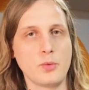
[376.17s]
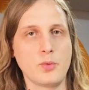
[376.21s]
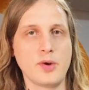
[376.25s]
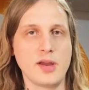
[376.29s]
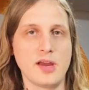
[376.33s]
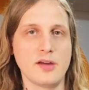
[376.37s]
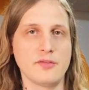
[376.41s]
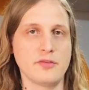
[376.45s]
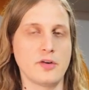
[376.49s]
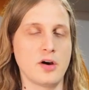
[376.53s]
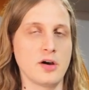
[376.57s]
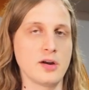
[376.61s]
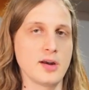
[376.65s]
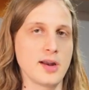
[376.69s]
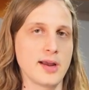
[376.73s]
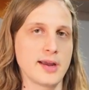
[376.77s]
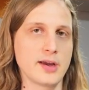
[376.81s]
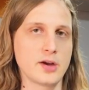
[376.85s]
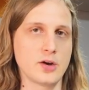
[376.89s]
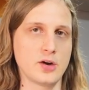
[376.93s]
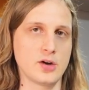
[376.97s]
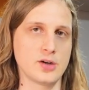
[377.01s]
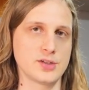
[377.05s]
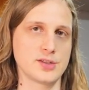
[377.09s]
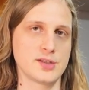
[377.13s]
We have online
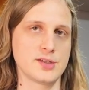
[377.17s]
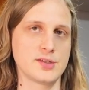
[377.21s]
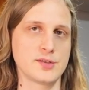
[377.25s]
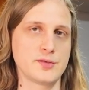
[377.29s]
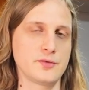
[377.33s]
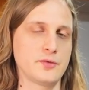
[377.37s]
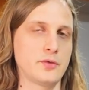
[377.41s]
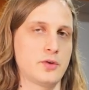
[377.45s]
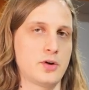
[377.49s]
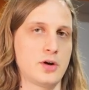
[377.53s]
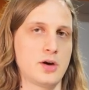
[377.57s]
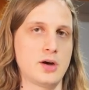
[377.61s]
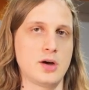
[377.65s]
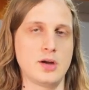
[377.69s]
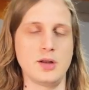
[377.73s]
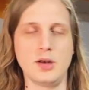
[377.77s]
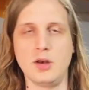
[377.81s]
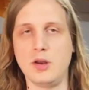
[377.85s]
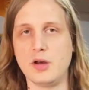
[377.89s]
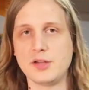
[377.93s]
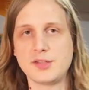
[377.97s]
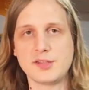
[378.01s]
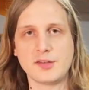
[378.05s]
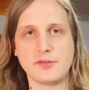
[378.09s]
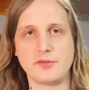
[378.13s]
courses for
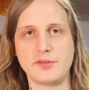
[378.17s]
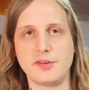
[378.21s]
lots